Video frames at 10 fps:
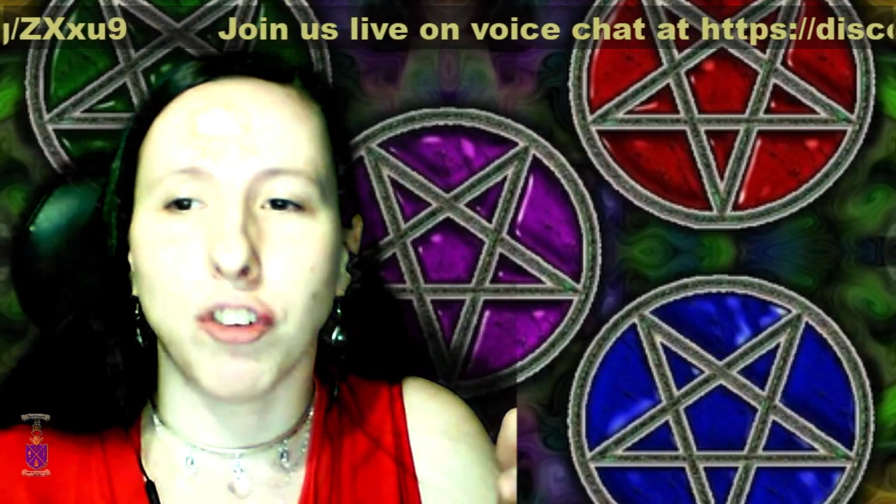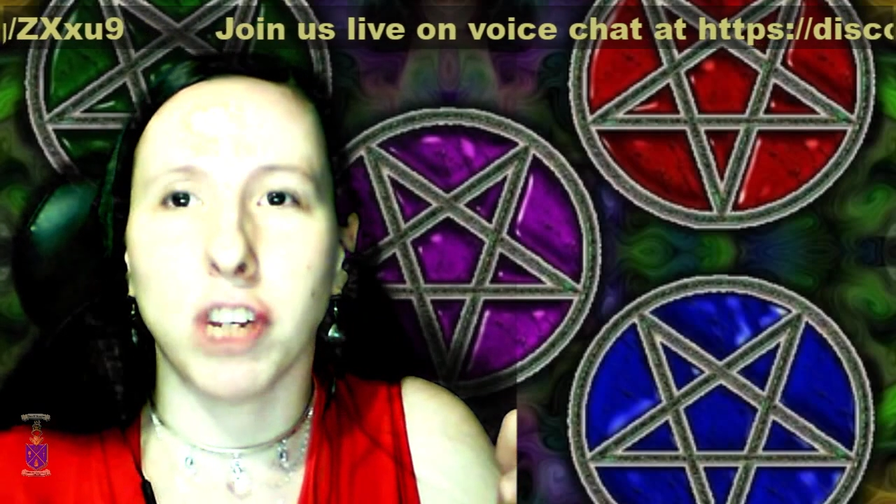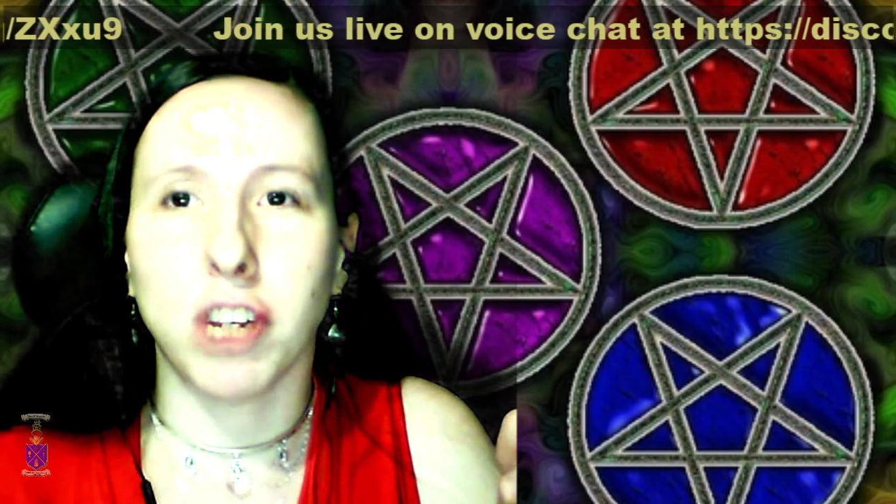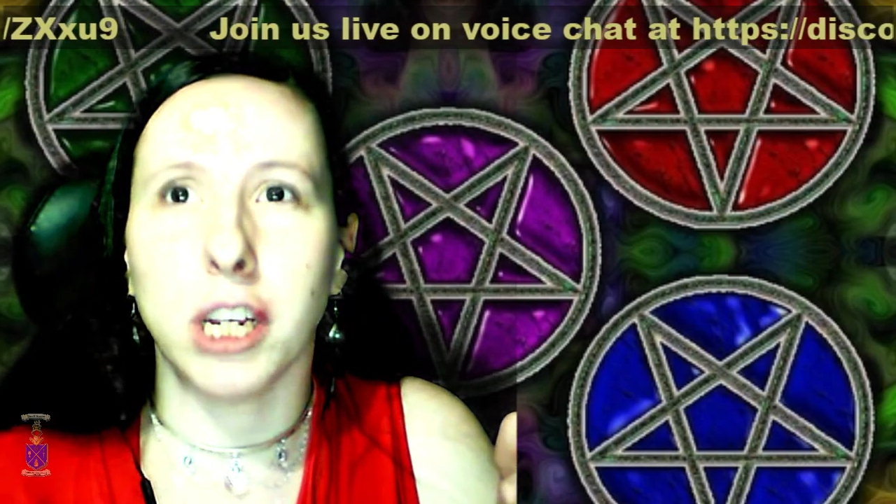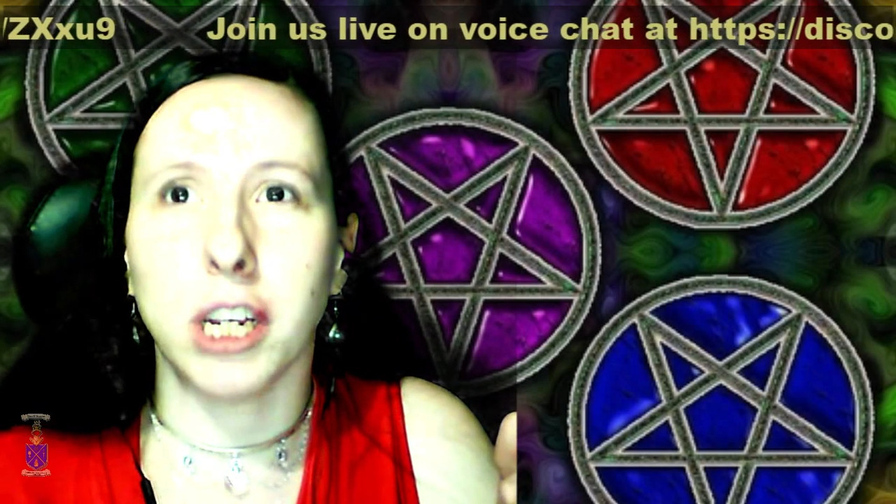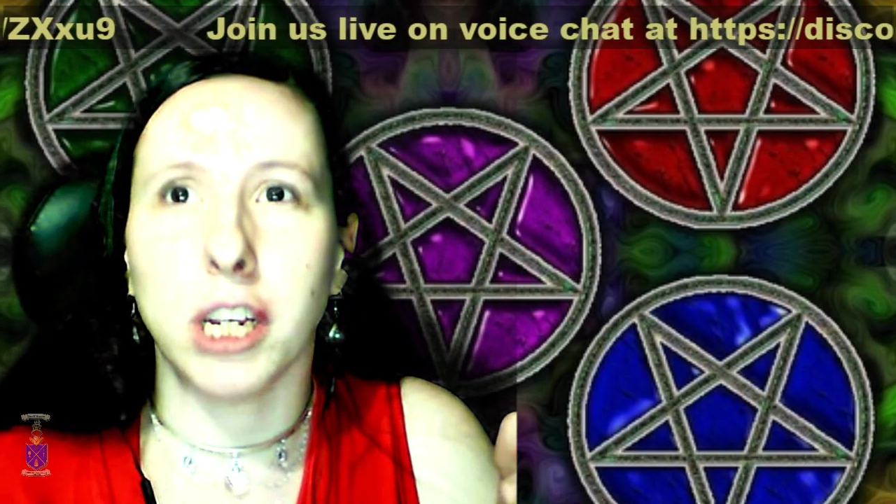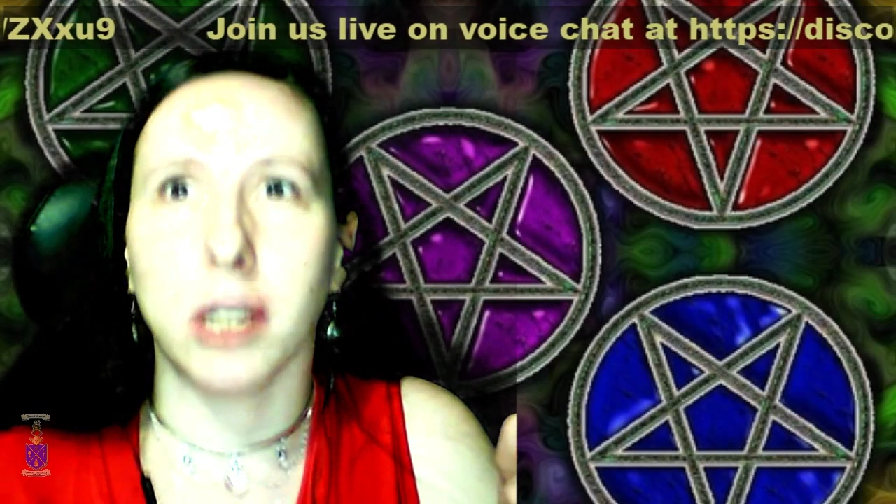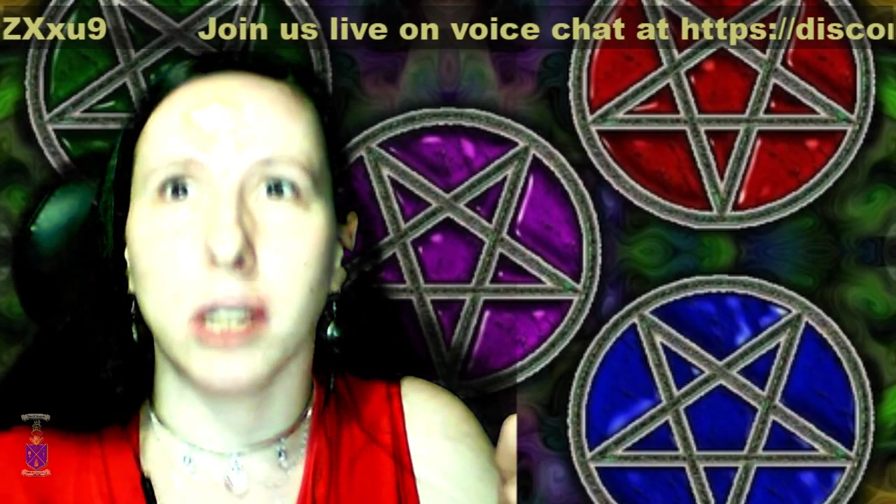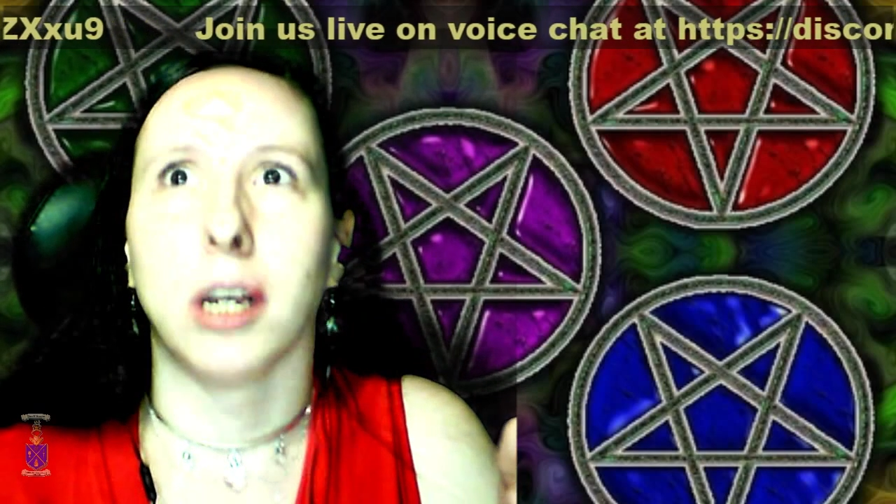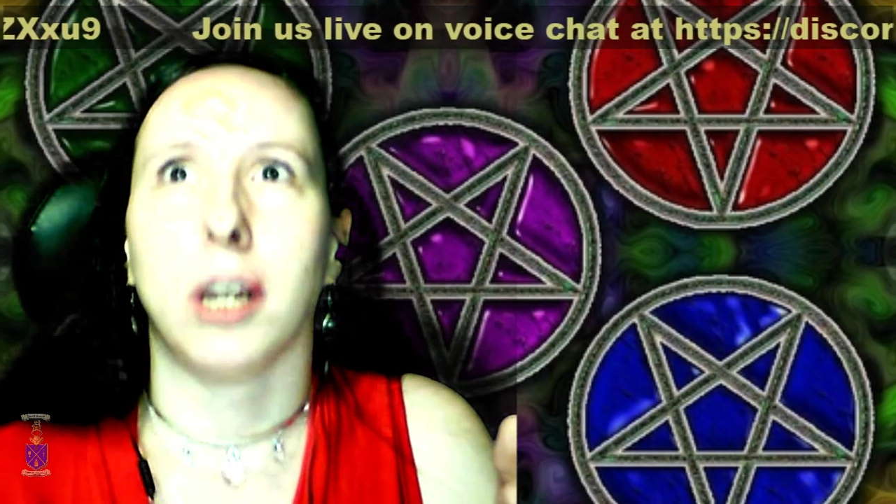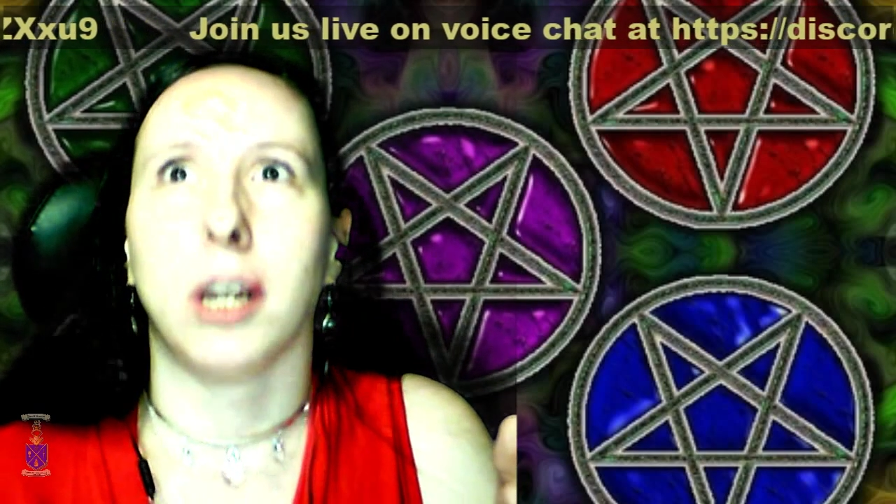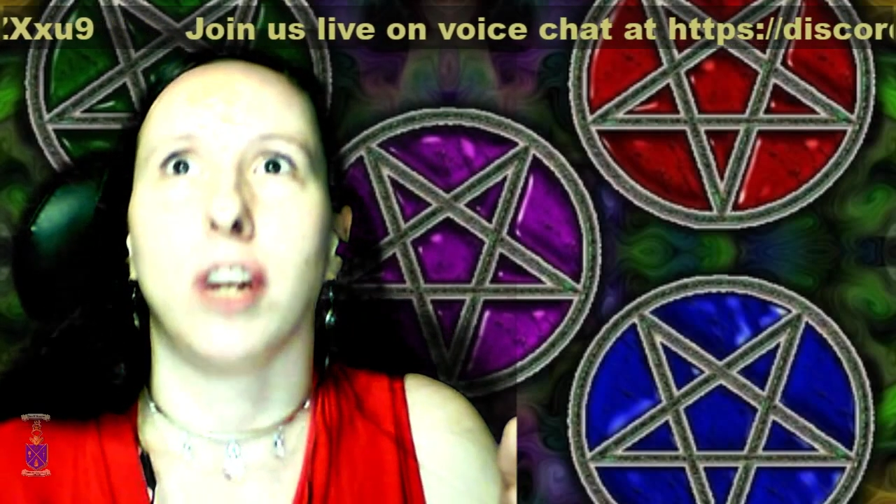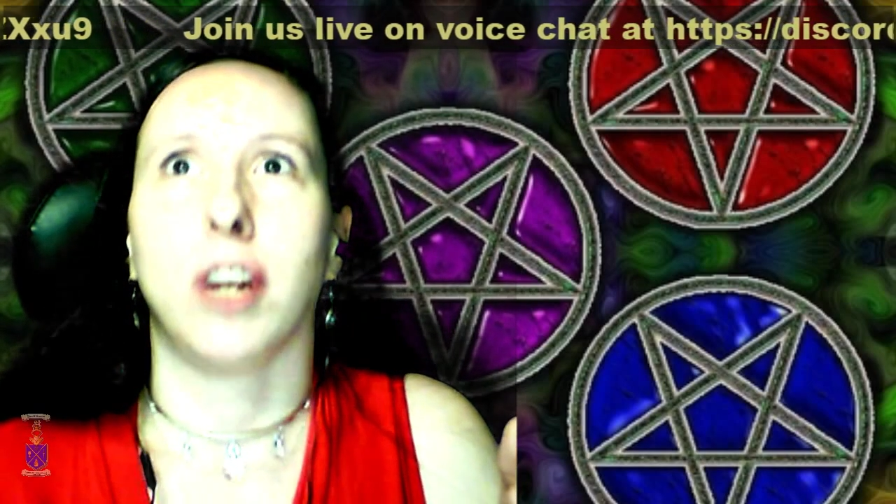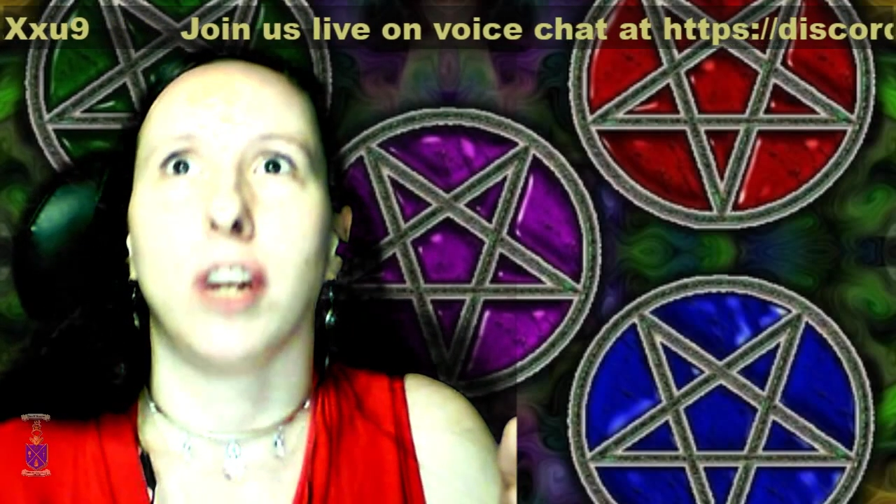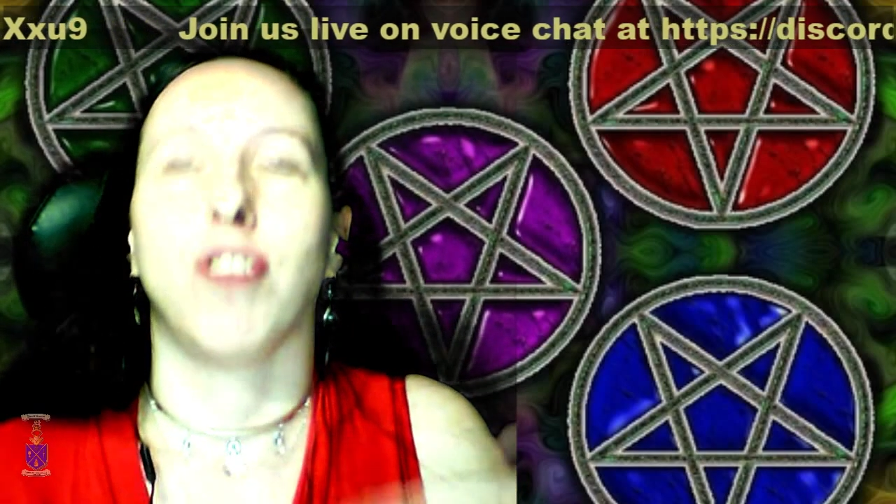she
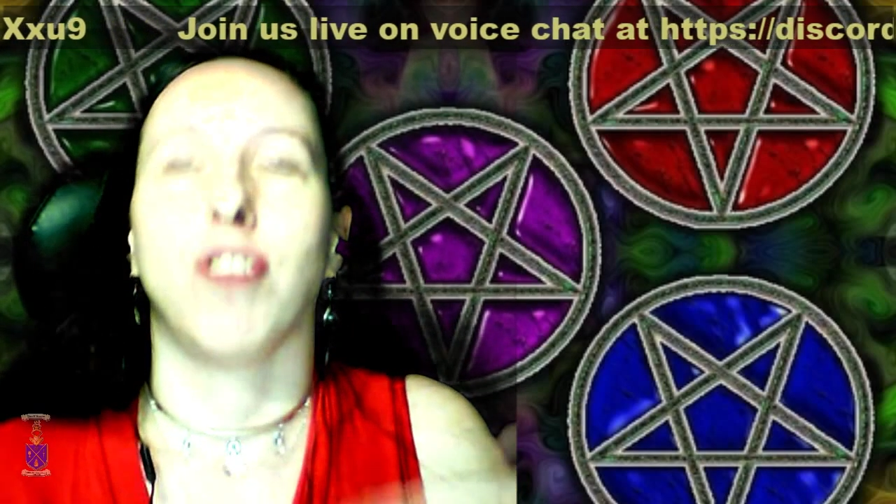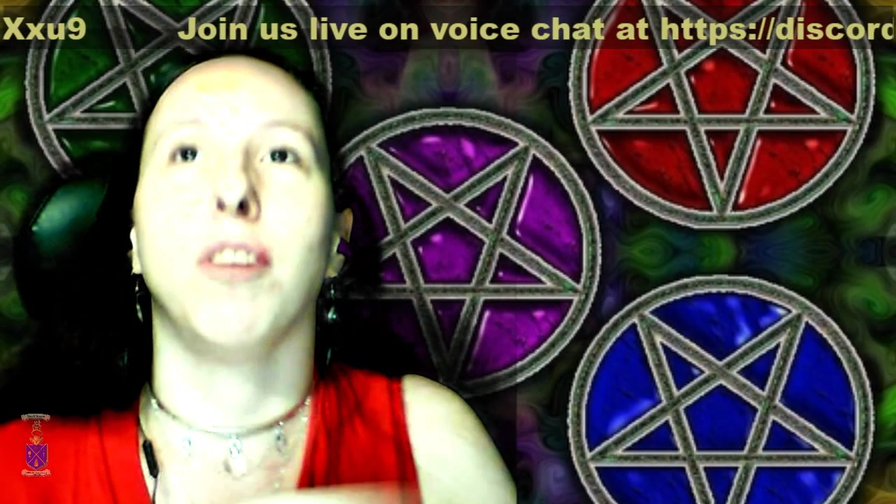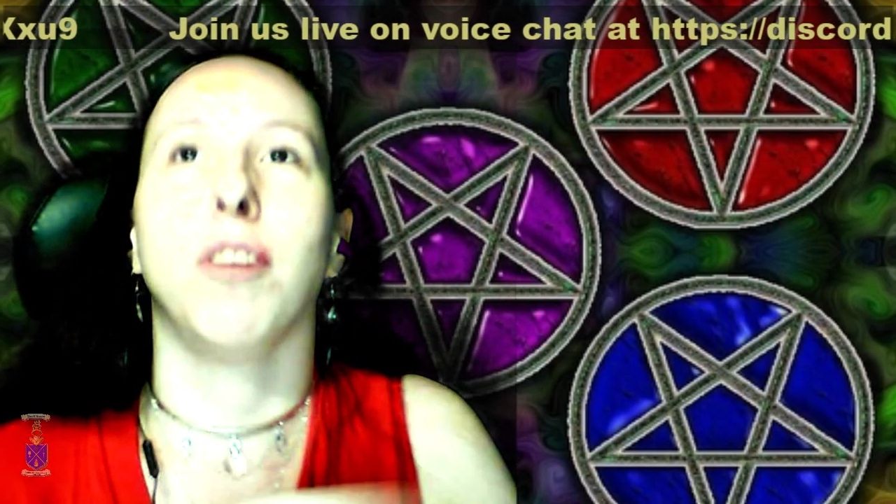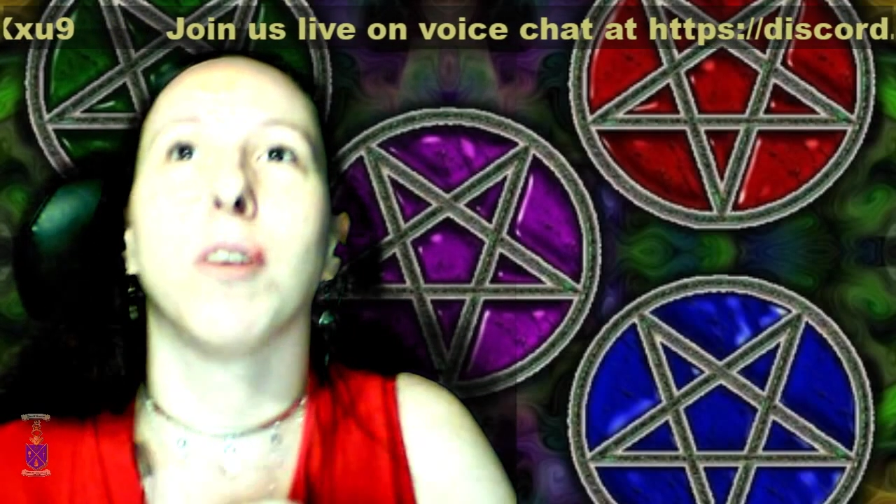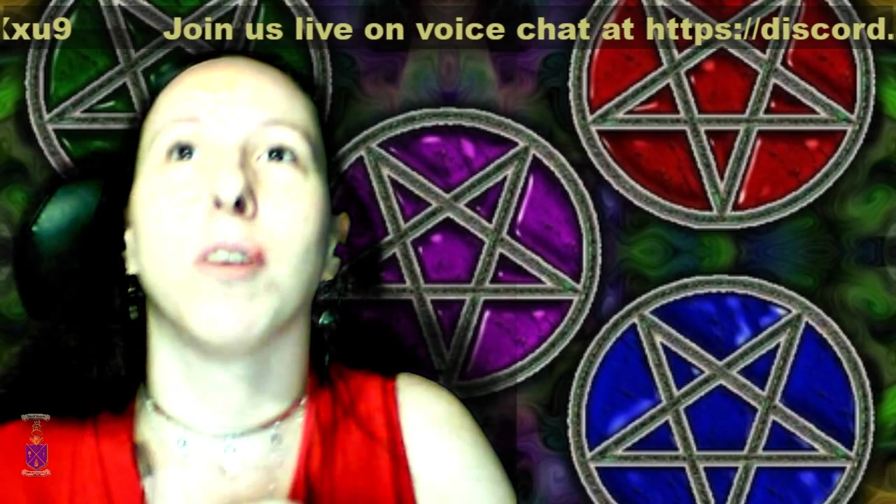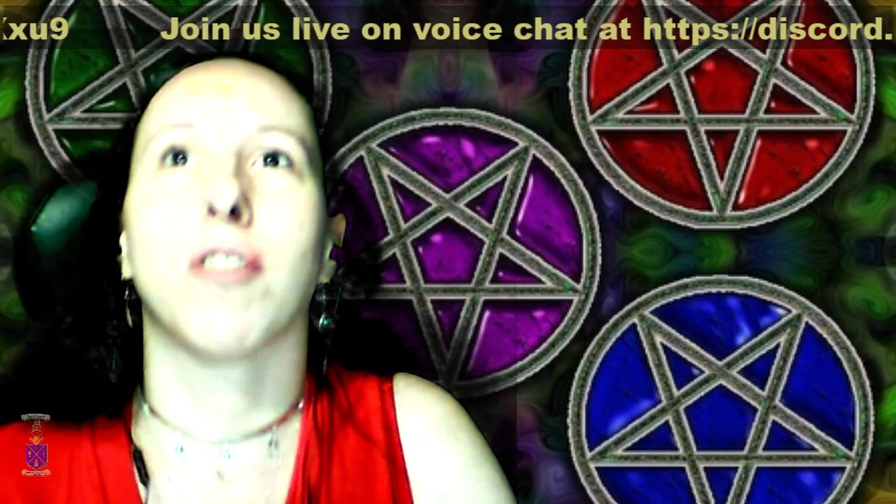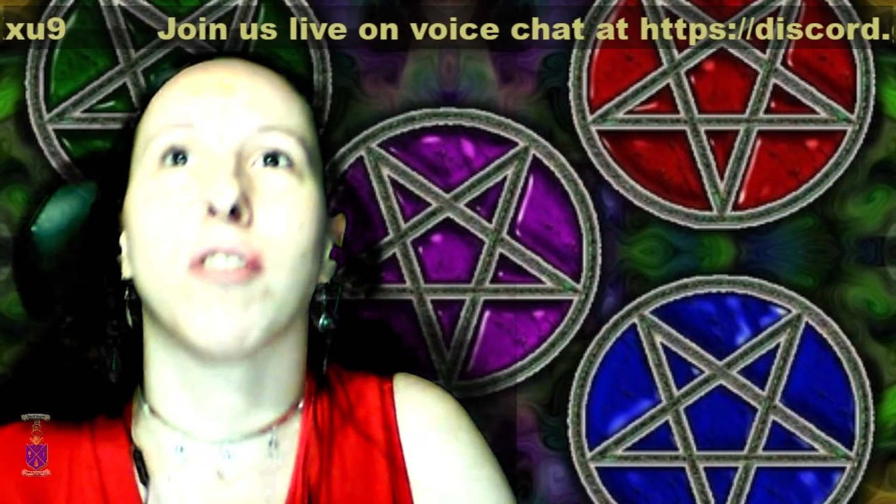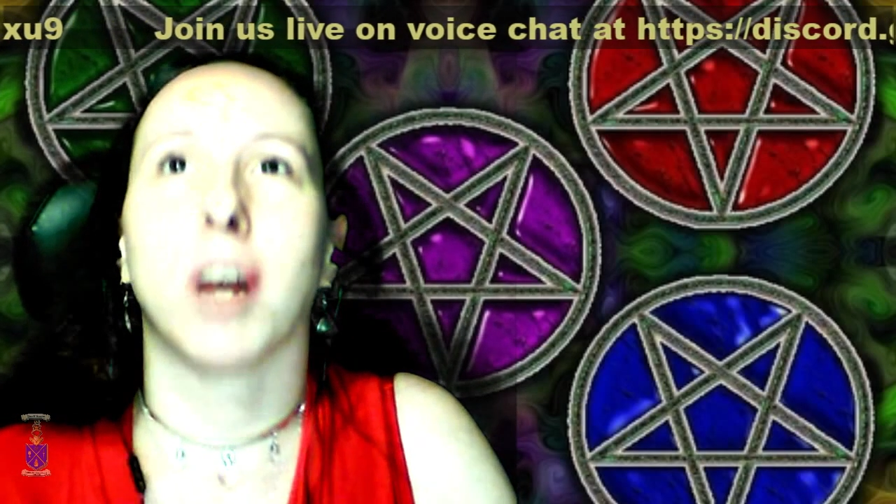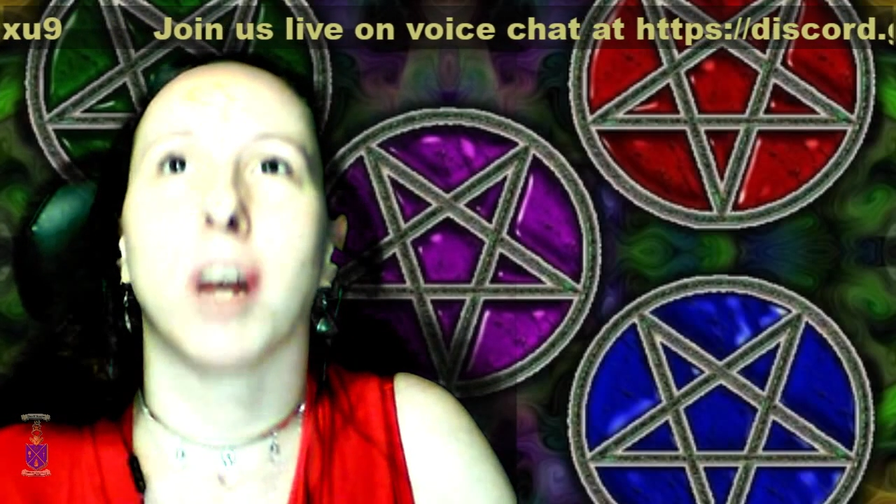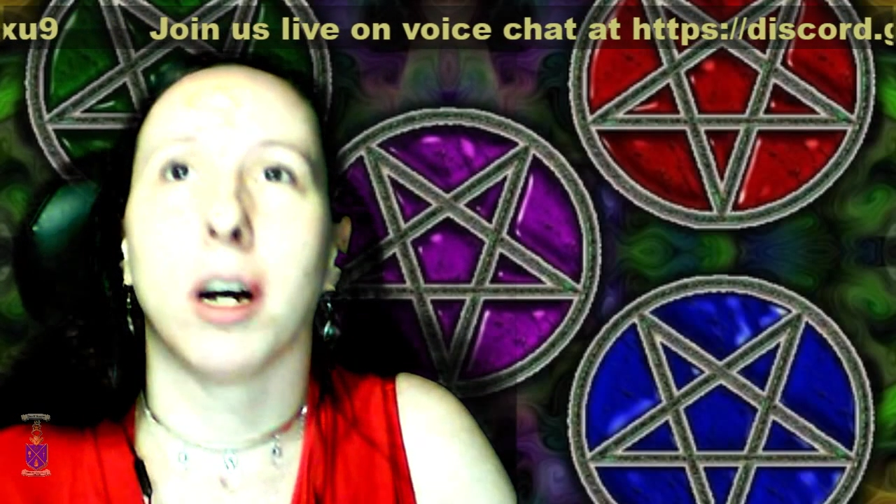was